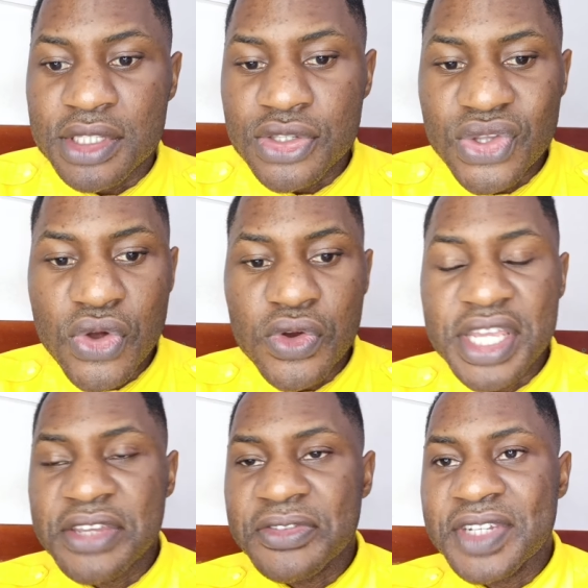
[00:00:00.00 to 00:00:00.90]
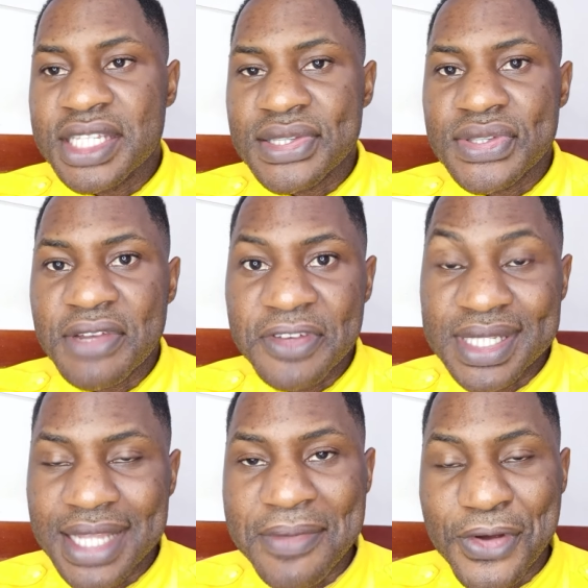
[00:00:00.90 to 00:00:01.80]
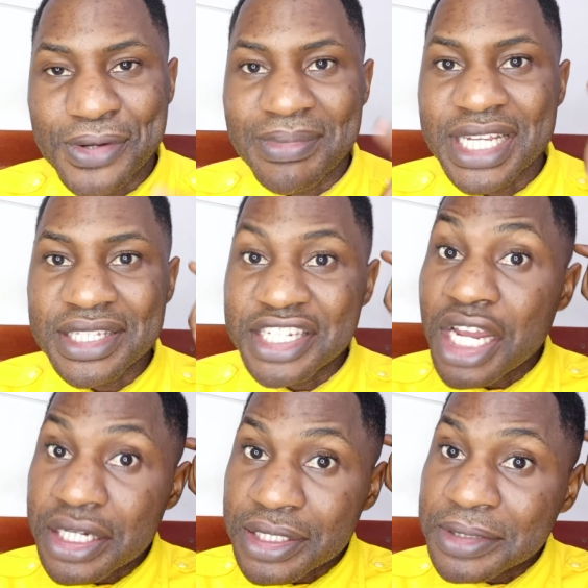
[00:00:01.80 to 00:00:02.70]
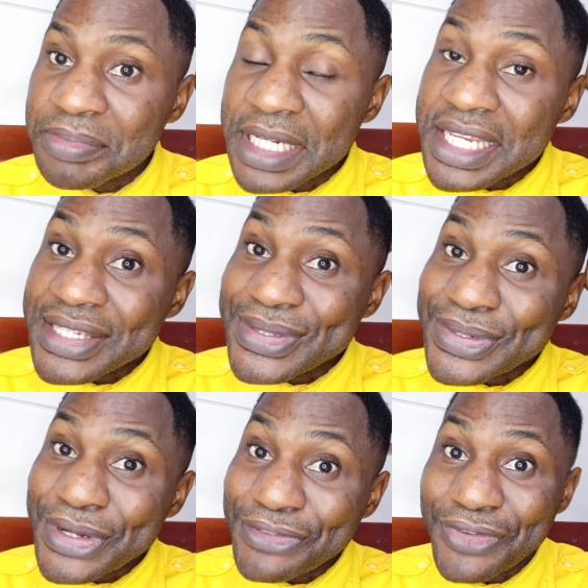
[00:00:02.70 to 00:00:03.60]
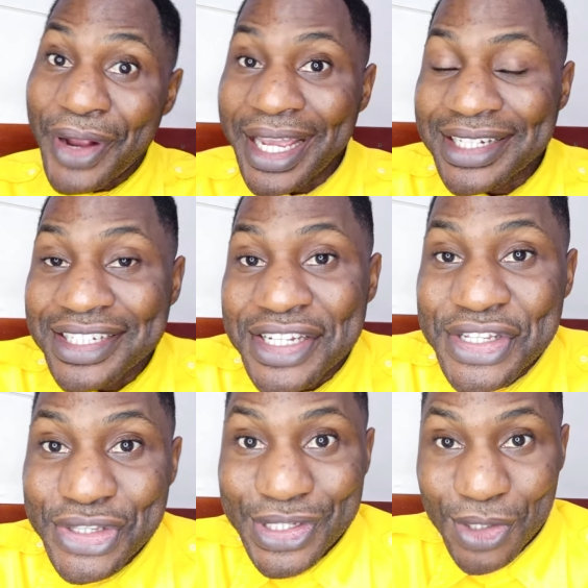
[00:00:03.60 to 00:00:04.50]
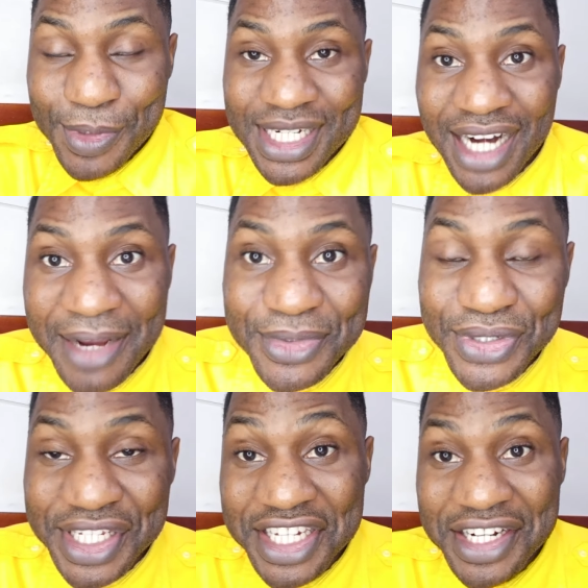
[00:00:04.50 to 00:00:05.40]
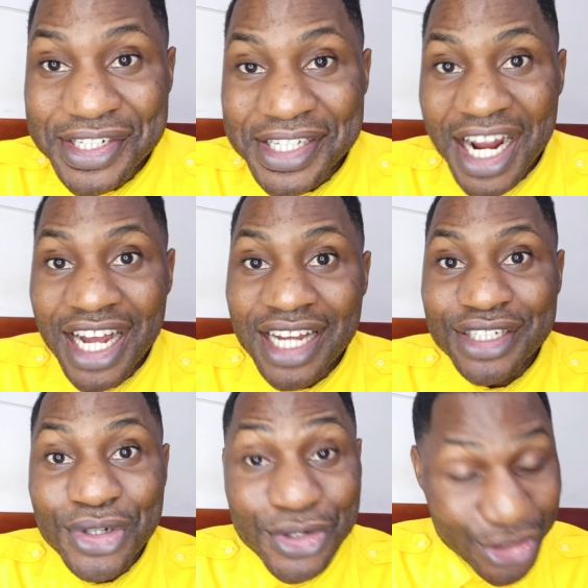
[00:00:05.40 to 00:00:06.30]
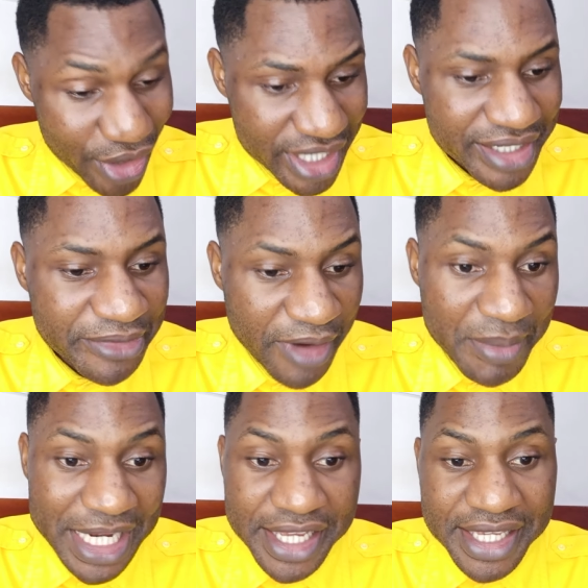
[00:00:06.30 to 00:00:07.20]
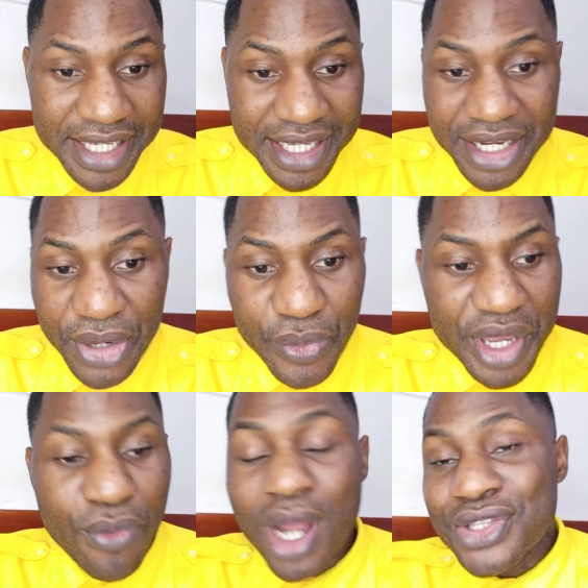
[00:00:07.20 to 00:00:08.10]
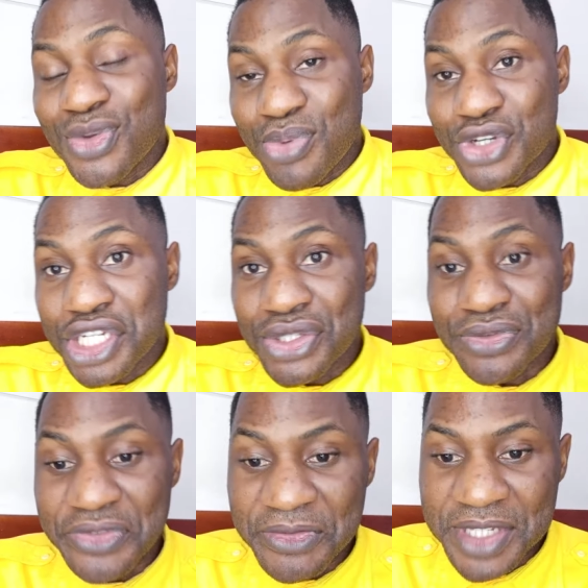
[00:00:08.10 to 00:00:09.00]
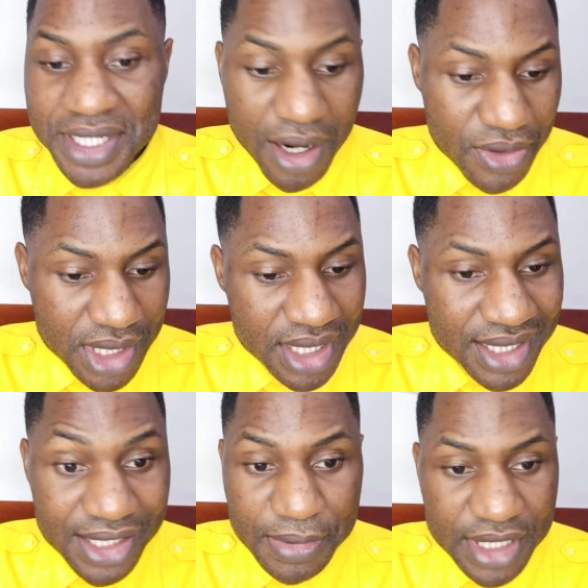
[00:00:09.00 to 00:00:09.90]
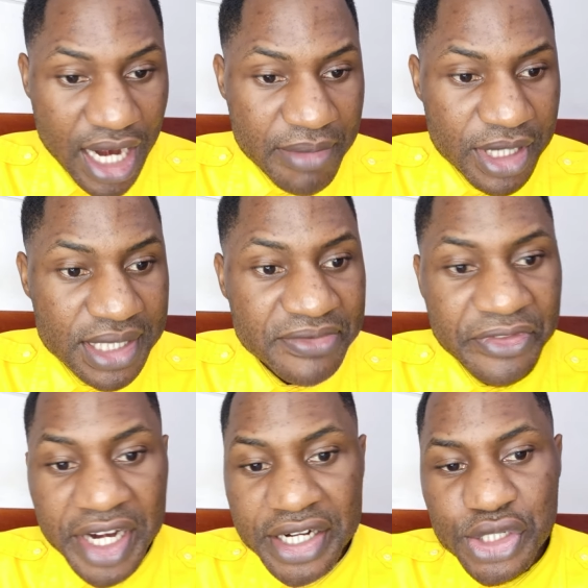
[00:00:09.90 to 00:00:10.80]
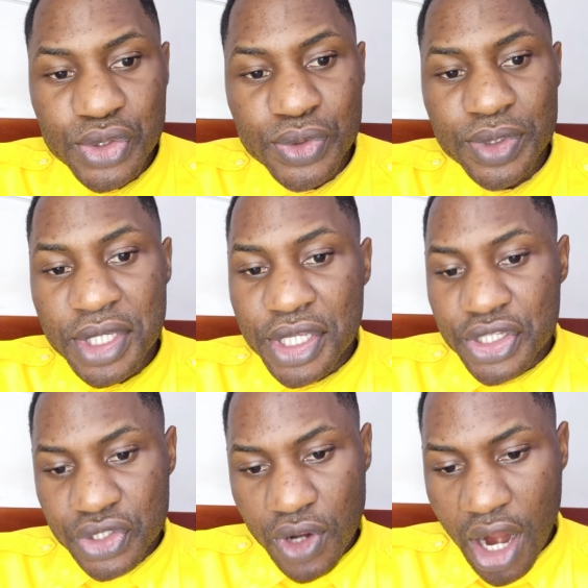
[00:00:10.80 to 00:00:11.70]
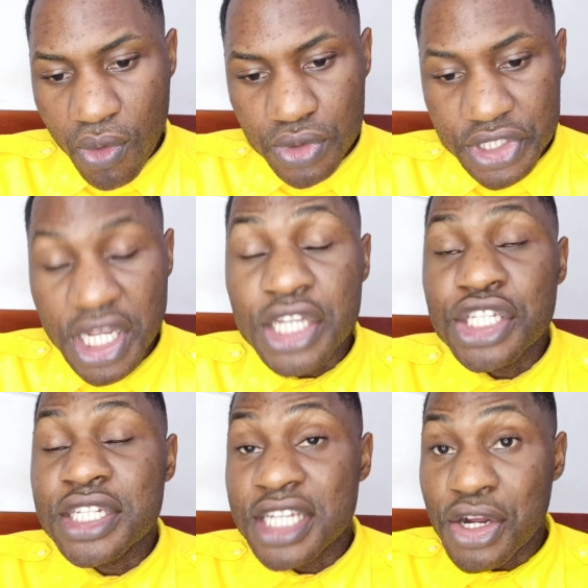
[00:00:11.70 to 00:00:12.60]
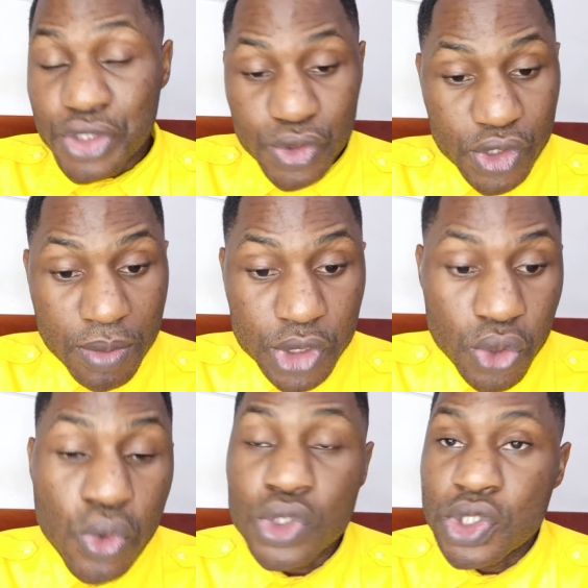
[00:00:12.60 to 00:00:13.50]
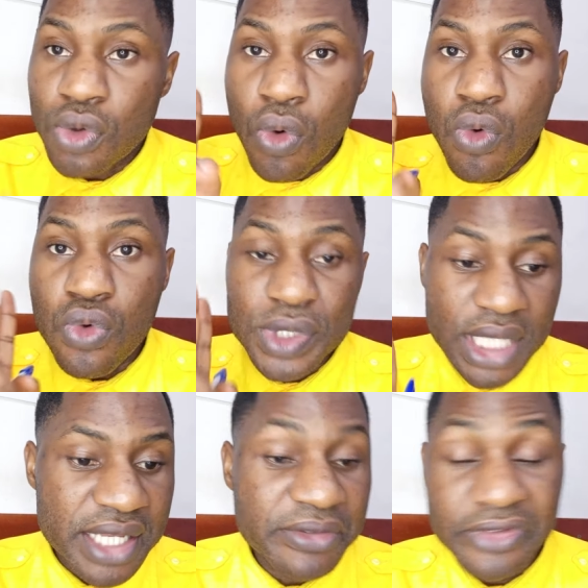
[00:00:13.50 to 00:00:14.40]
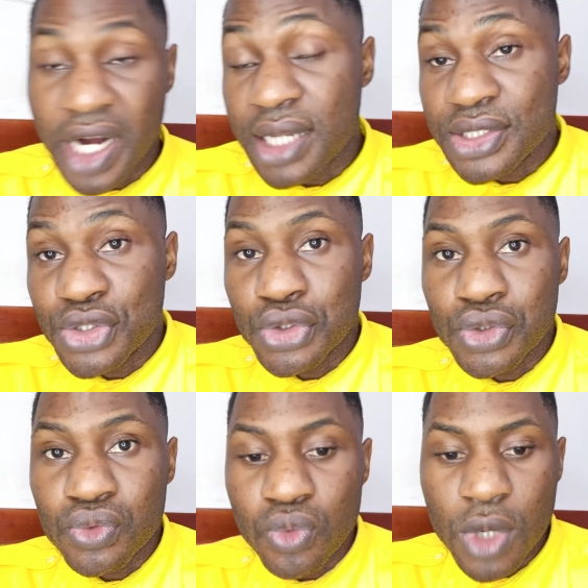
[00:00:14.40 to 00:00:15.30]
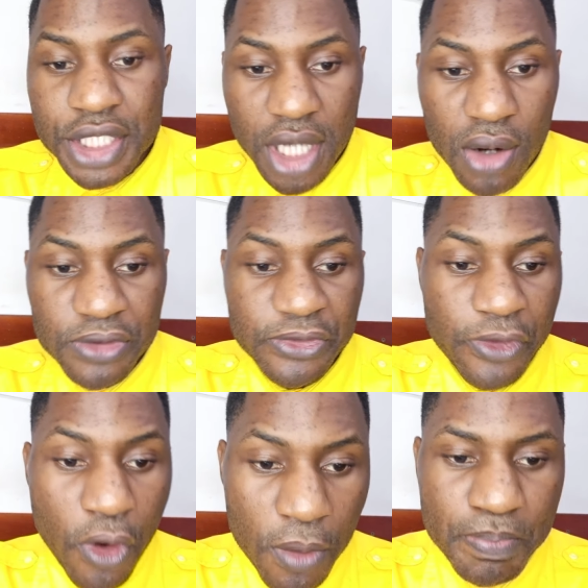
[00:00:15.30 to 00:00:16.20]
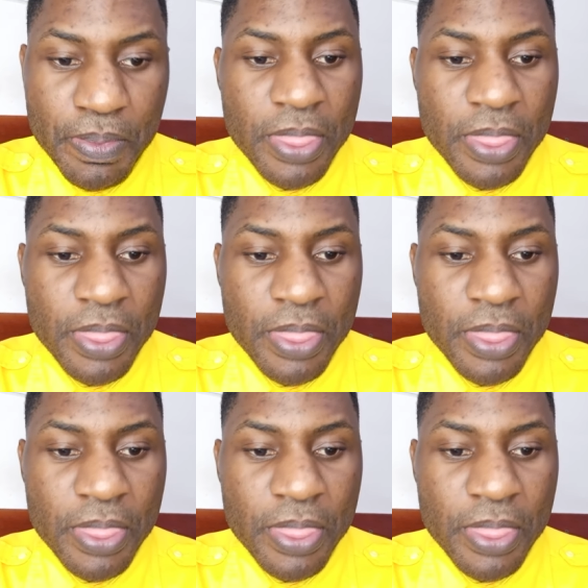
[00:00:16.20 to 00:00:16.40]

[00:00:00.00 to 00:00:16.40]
So if this is your first time on my channel, please do not forget to subscribe to the channel and join the family. We want to push it to 50,000 subscribers very soon. So I will tell you some two schools in France you should watch out for.